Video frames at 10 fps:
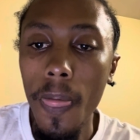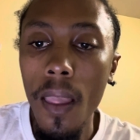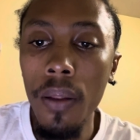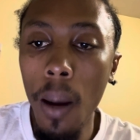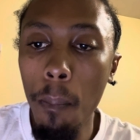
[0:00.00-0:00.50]

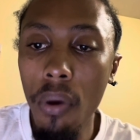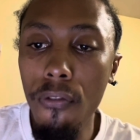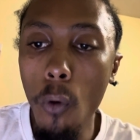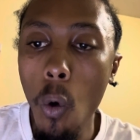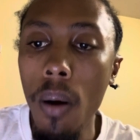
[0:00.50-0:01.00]
Number
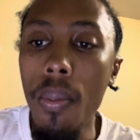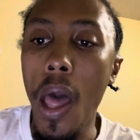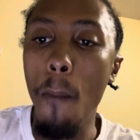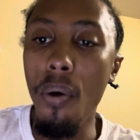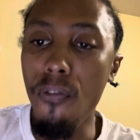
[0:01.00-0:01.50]
four,
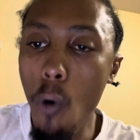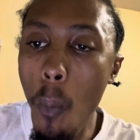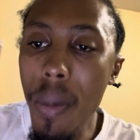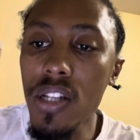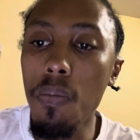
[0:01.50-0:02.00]

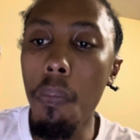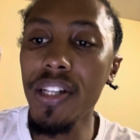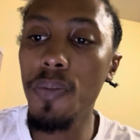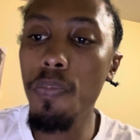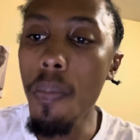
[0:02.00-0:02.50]
performance
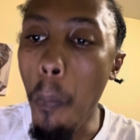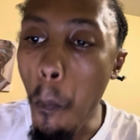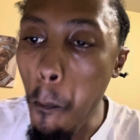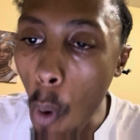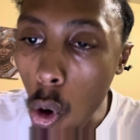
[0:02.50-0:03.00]
must be
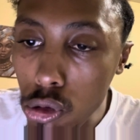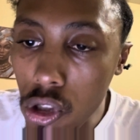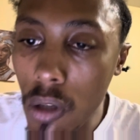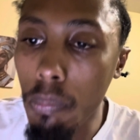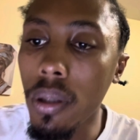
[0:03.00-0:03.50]

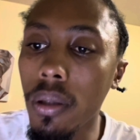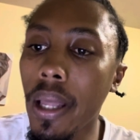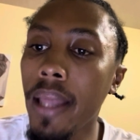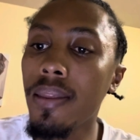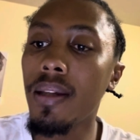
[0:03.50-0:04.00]
possible
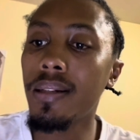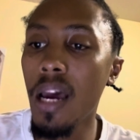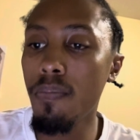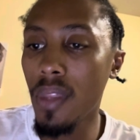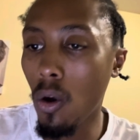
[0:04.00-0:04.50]
at the
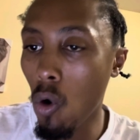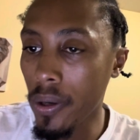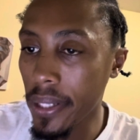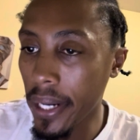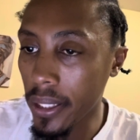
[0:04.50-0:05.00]
time the
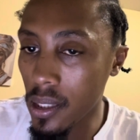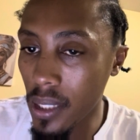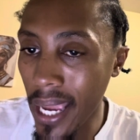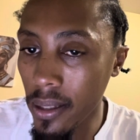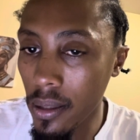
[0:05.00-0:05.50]
contract is
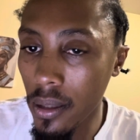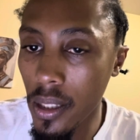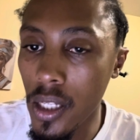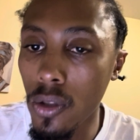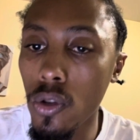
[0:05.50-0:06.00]
entered
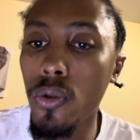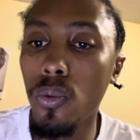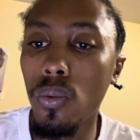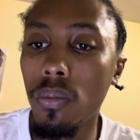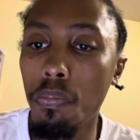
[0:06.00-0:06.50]
into.
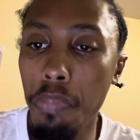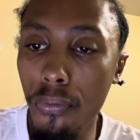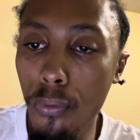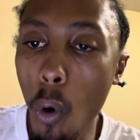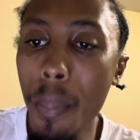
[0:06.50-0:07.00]

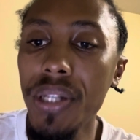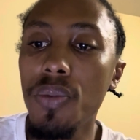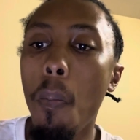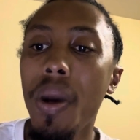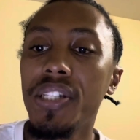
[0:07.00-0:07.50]
Performance
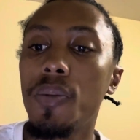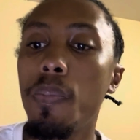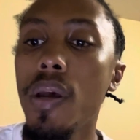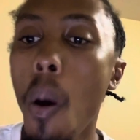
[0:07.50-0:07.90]
must be